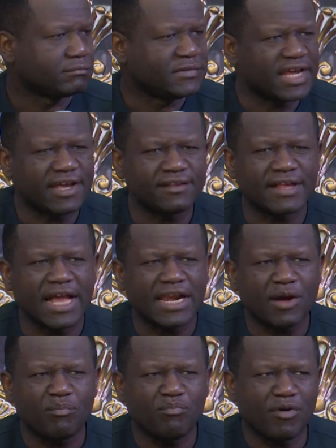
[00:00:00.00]
There is an
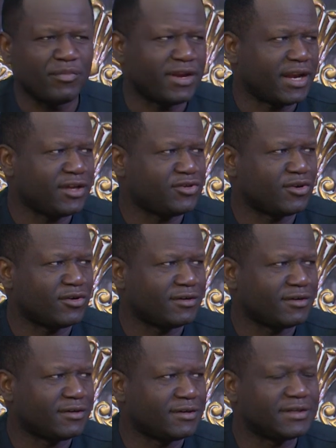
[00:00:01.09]
abomination
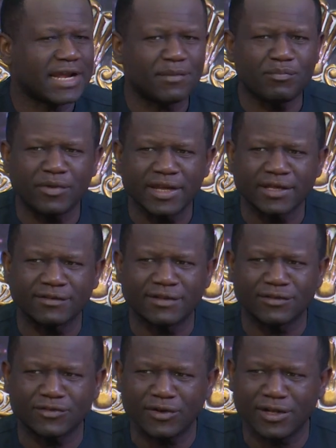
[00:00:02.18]
that brings
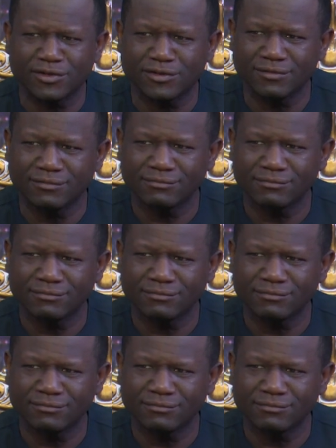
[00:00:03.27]
desolation.